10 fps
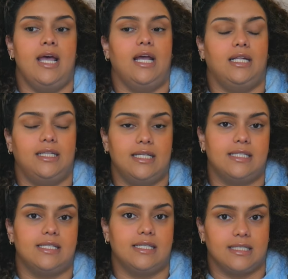And this
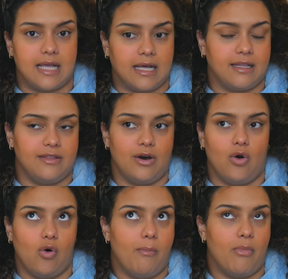is exactly the
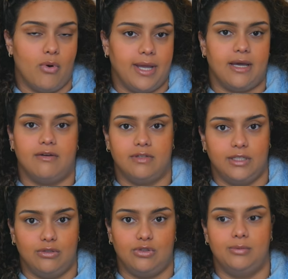whole point of the
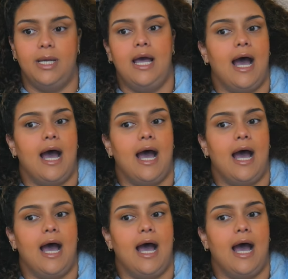YouTube.